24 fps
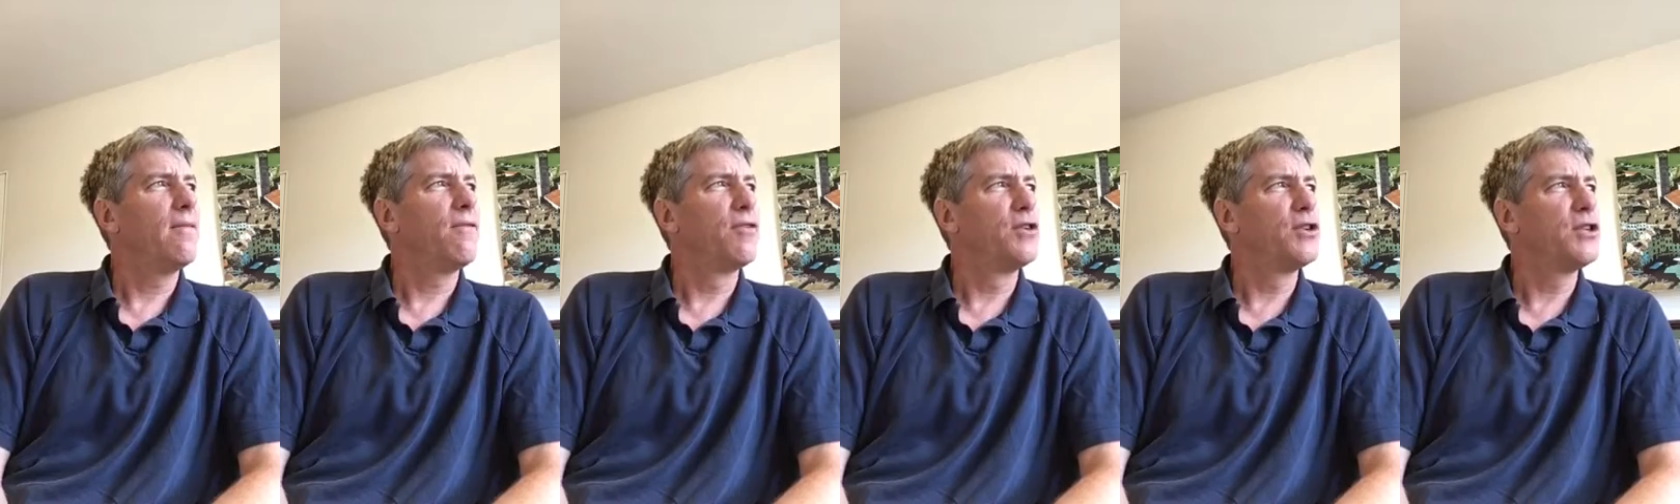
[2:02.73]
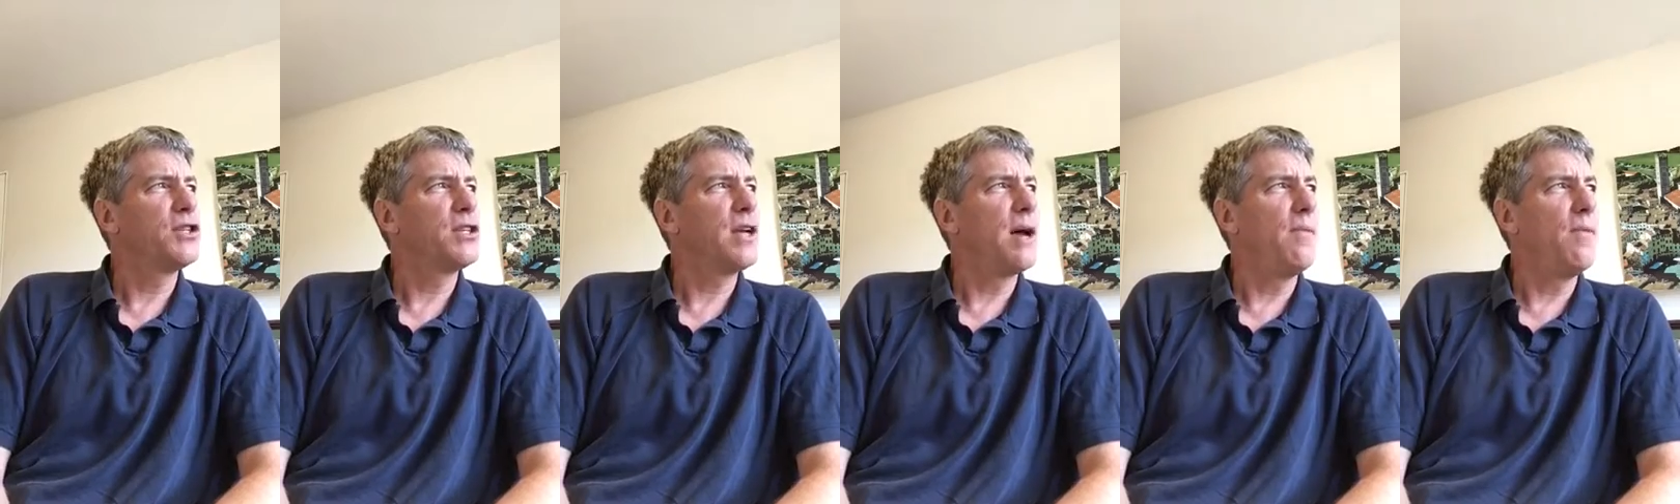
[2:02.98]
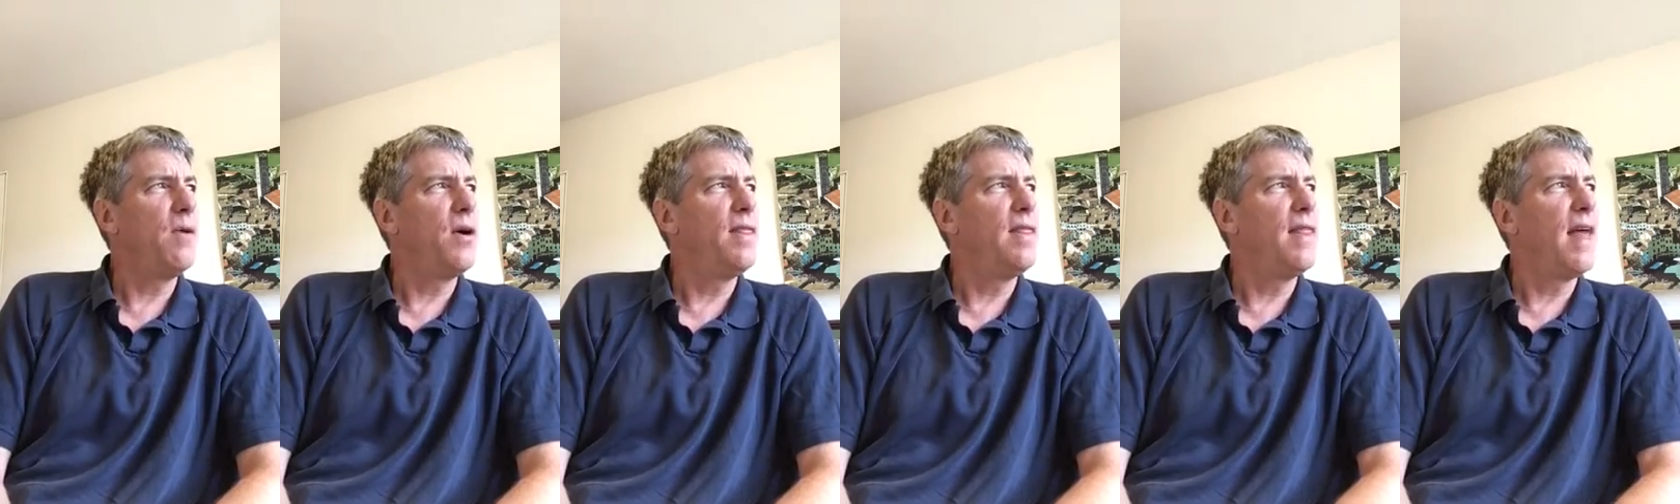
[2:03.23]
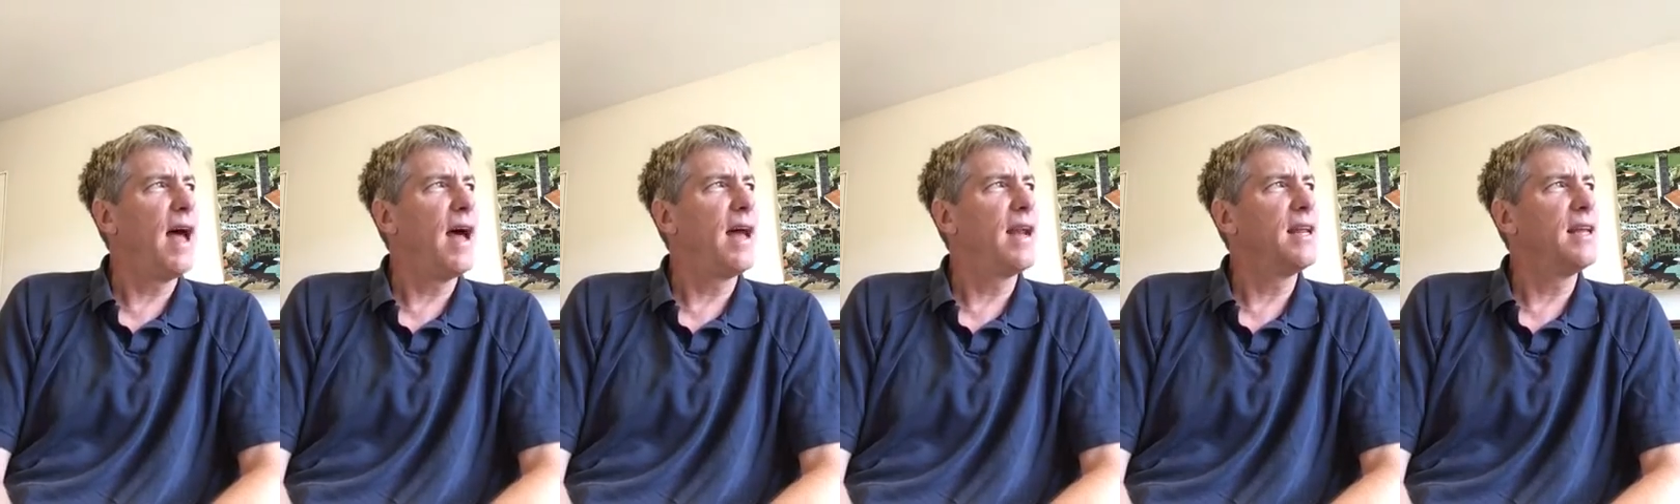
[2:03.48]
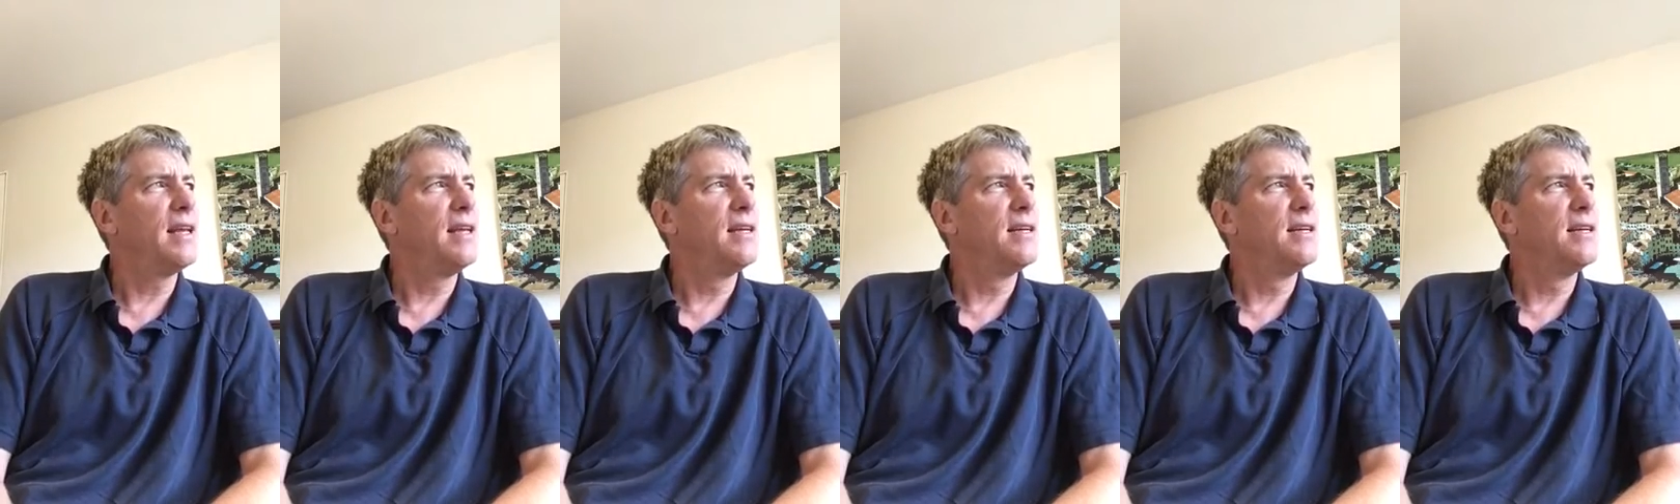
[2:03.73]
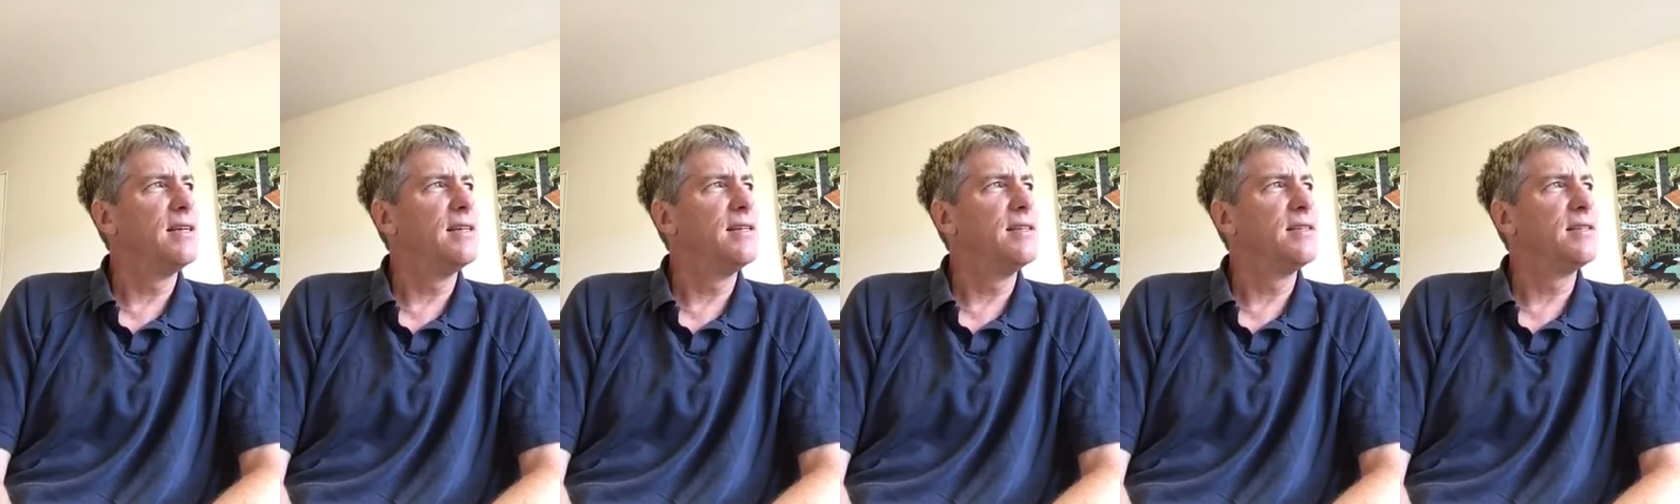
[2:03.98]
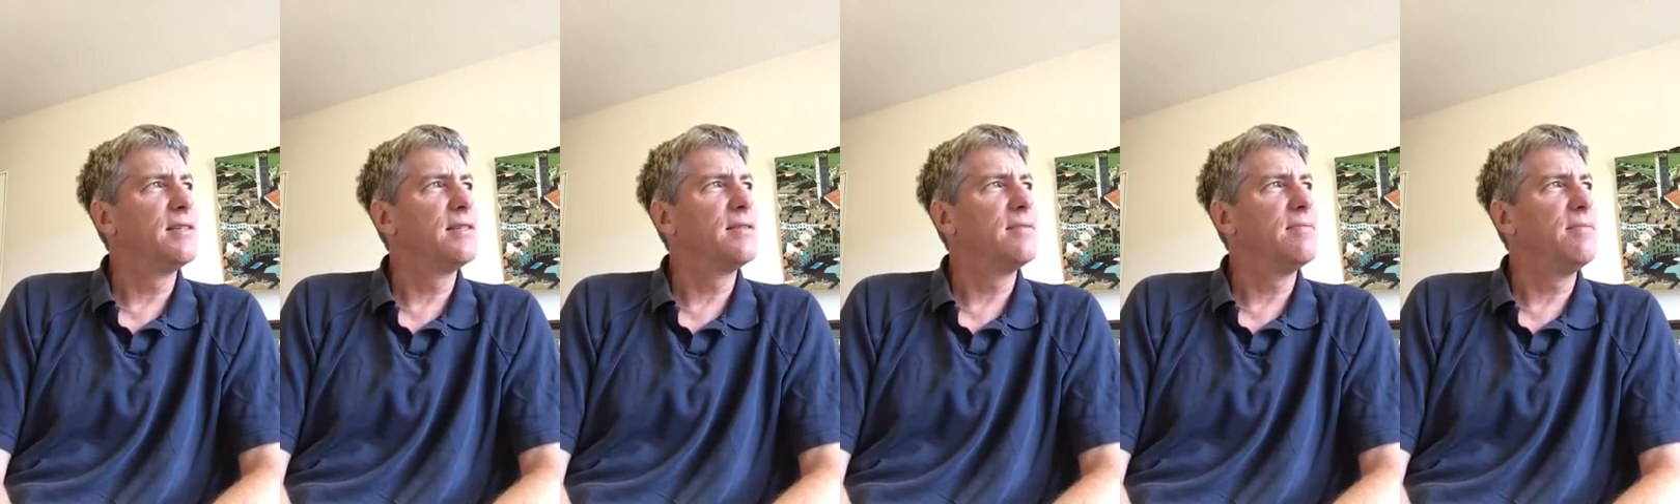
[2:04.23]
for someone that is